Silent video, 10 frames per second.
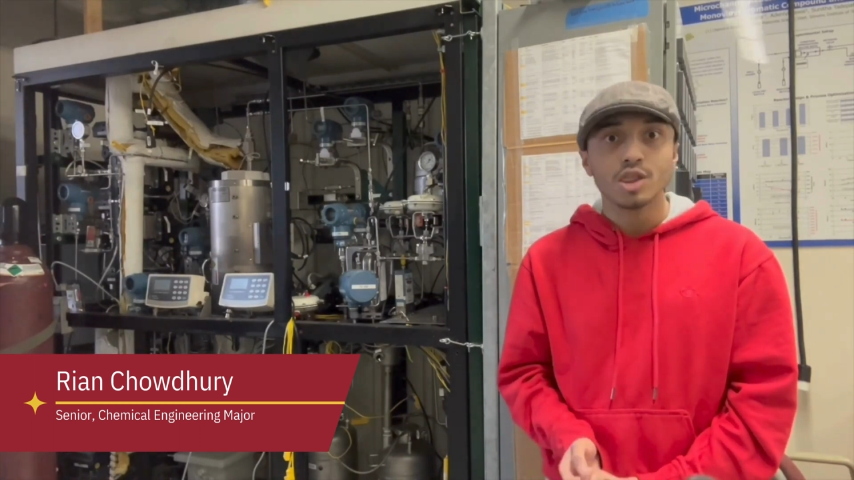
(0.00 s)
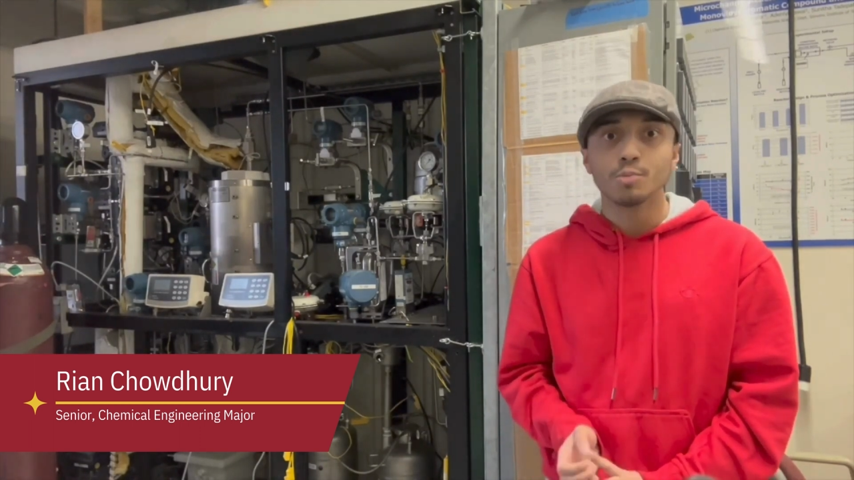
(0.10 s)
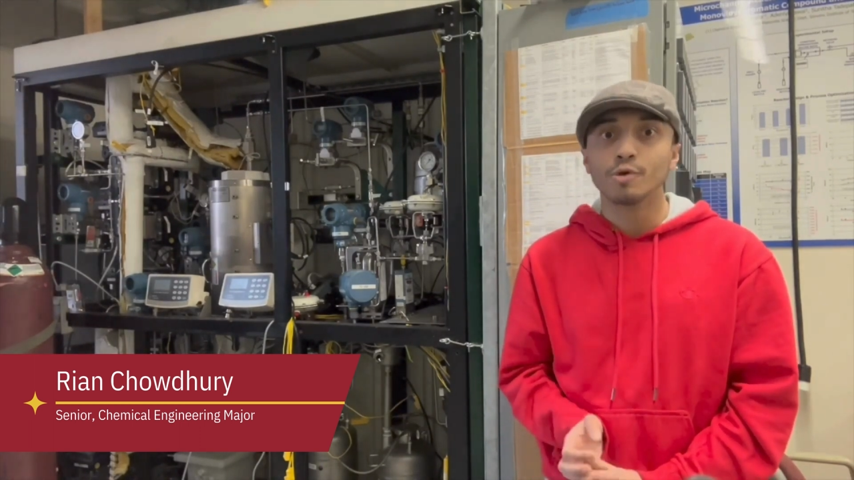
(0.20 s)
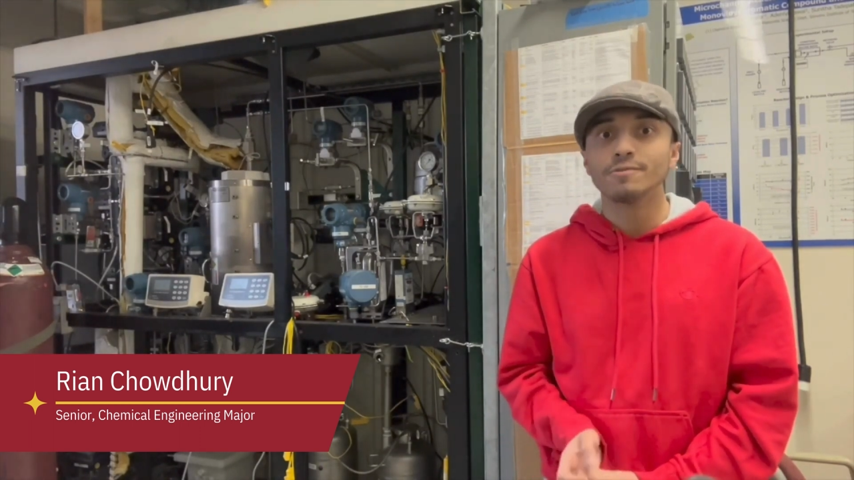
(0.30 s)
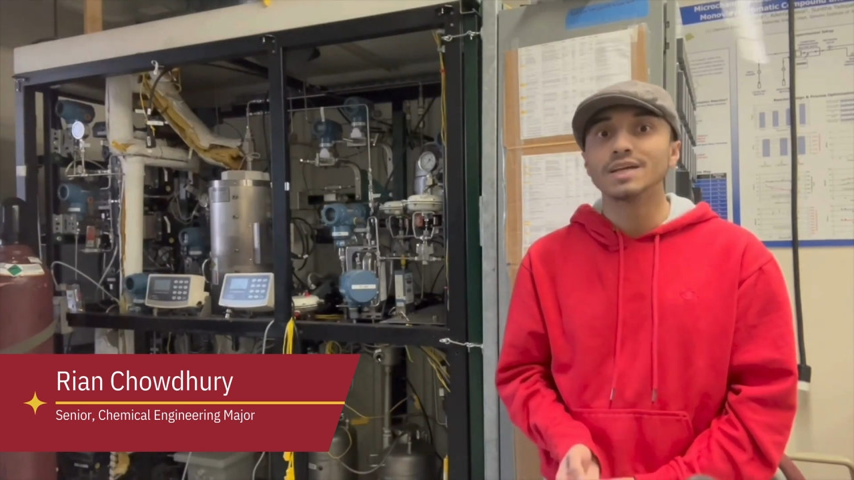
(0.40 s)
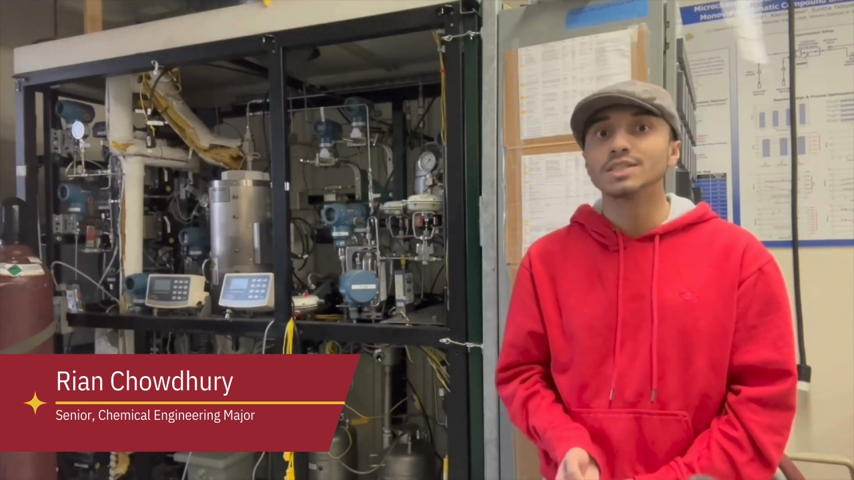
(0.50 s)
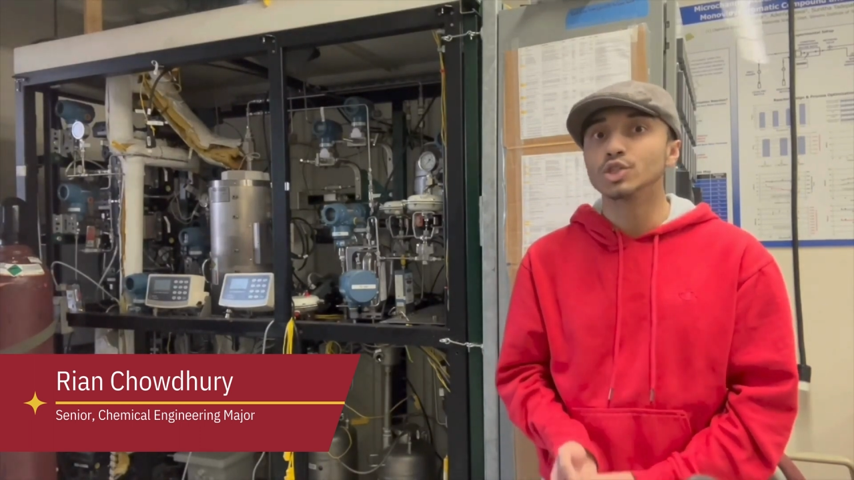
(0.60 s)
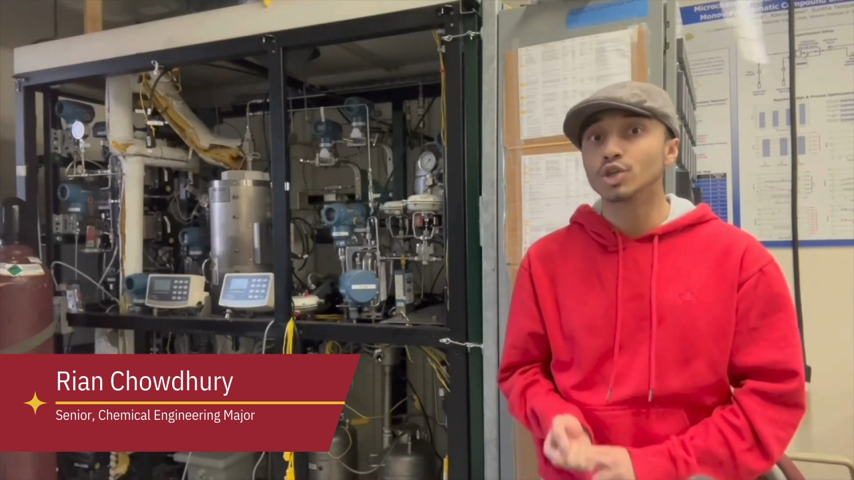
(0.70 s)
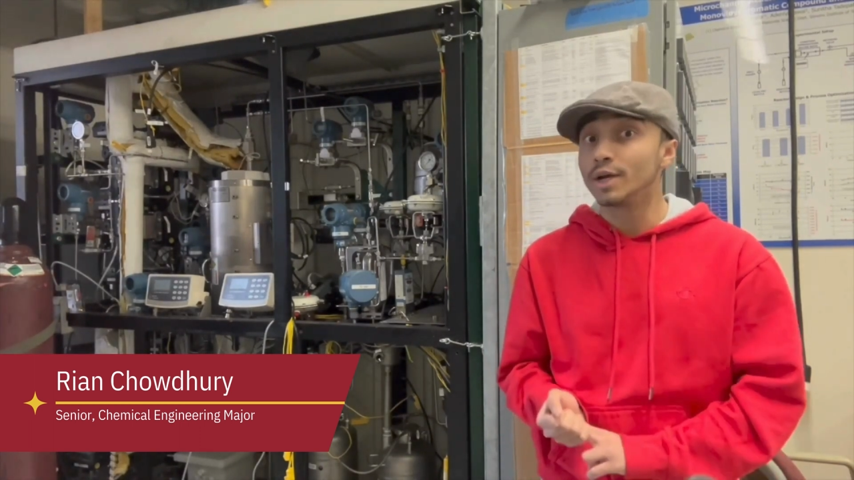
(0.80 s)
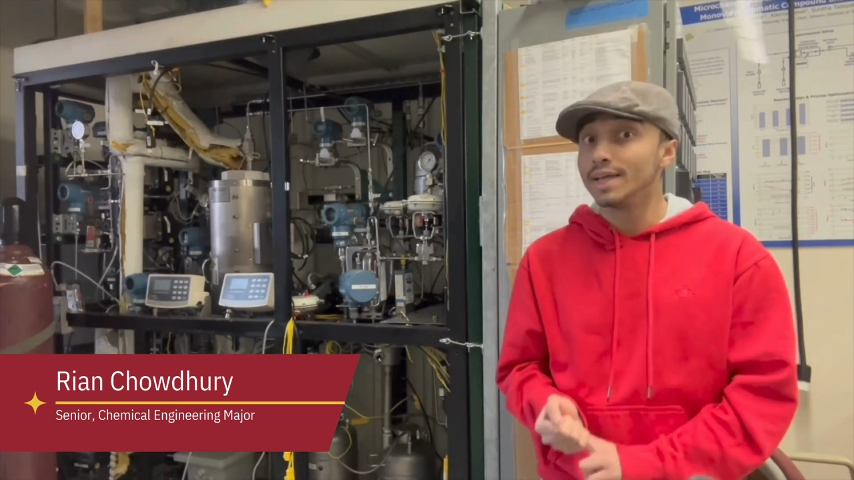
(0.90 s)
the
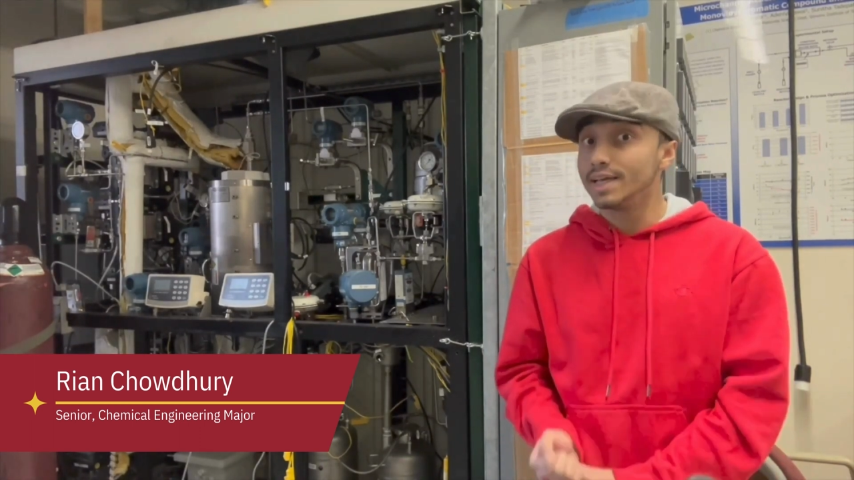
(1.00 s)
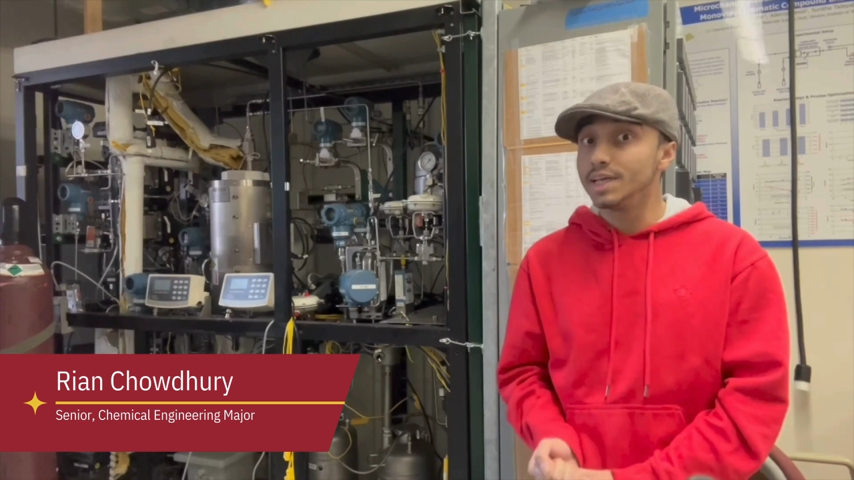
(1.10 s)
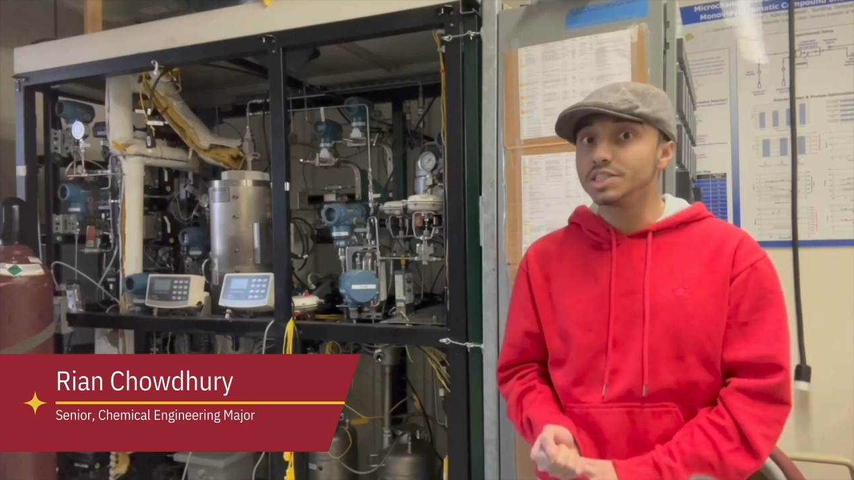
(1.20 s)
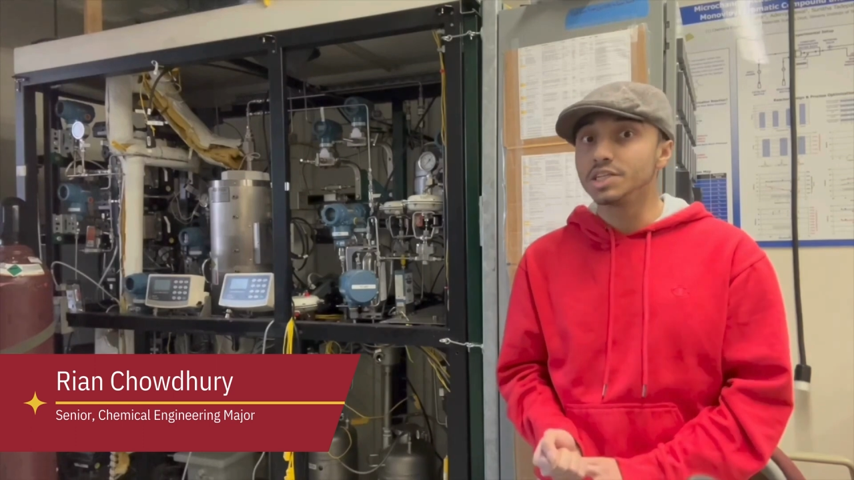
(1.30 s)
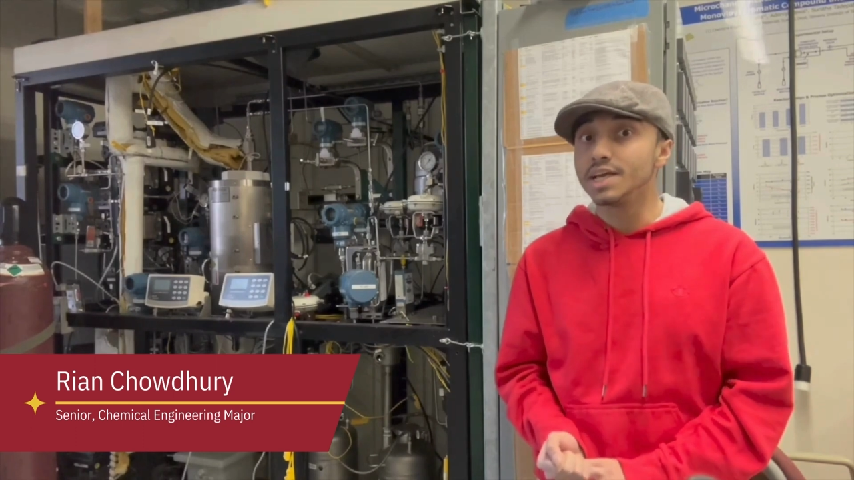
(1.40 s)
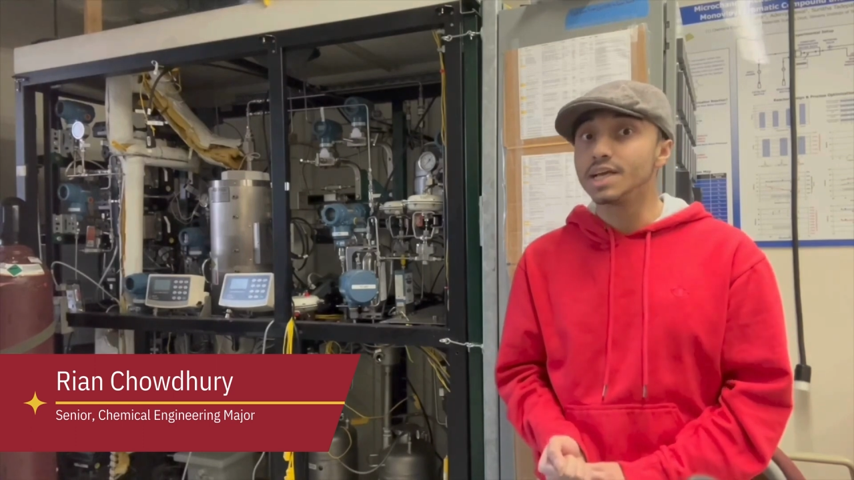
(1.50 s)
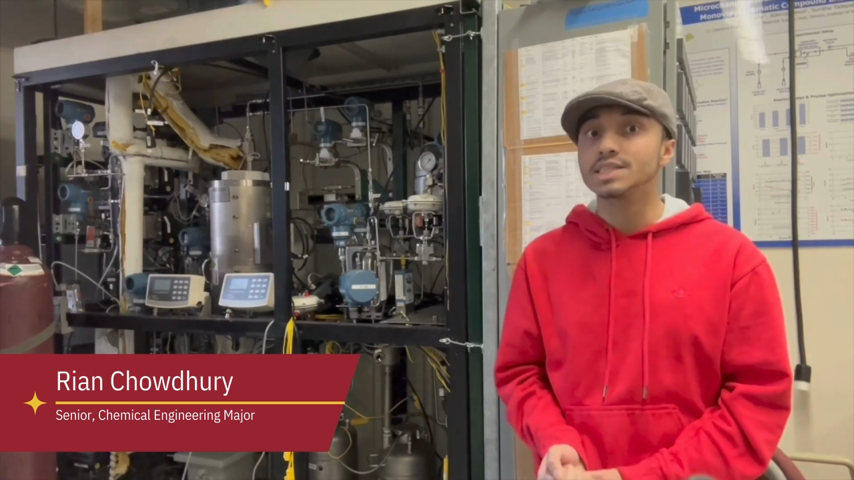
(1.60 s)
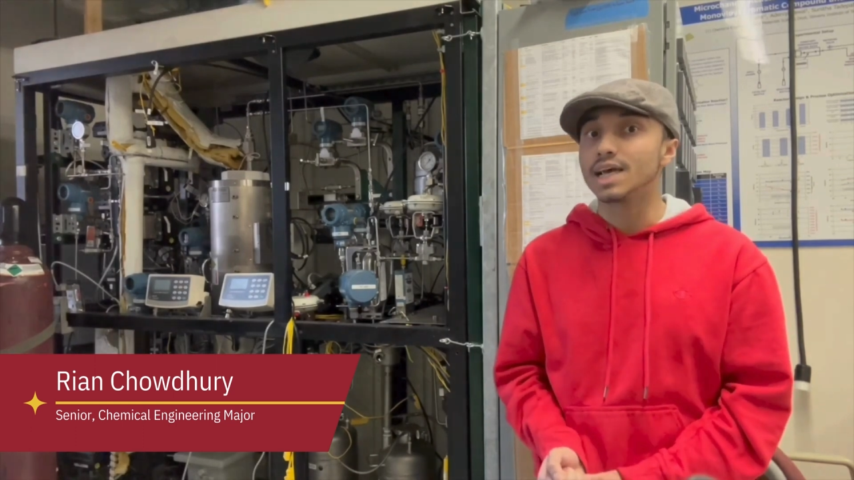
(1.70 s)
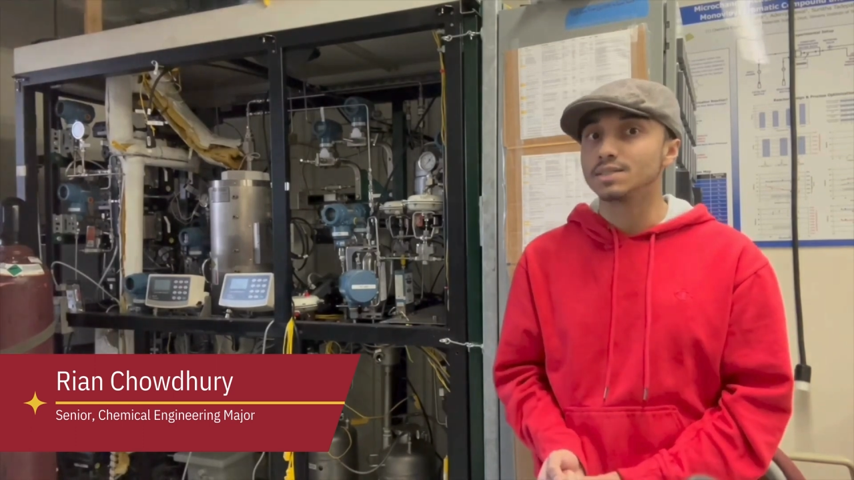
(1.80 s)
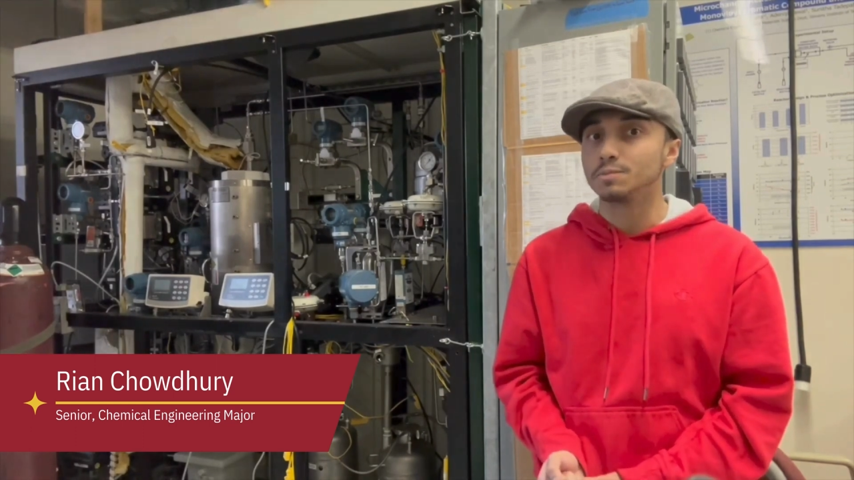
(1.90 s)
professors are easily
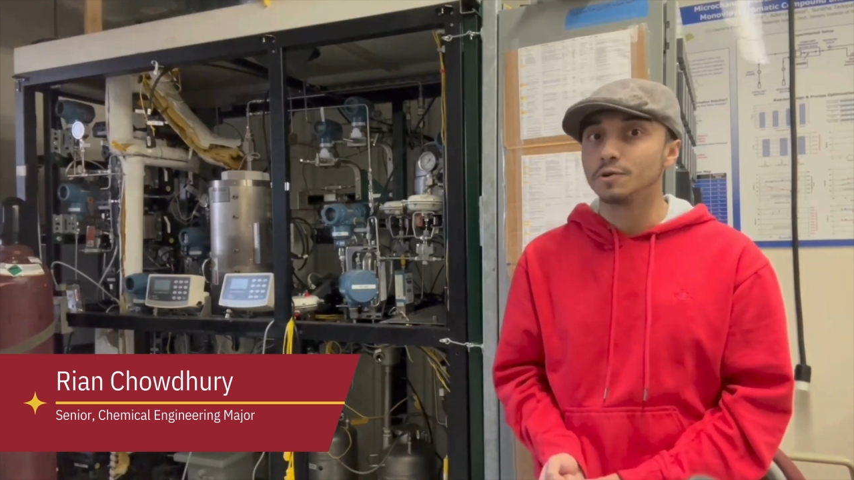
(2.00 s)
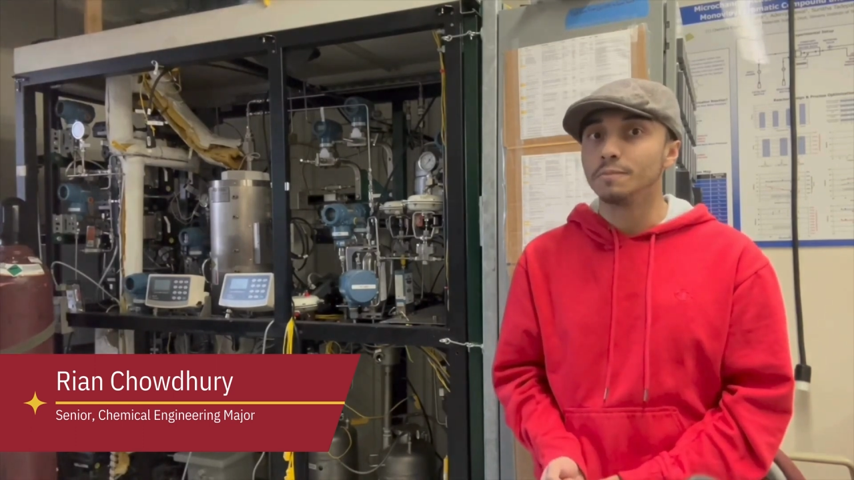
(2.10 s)
accessible,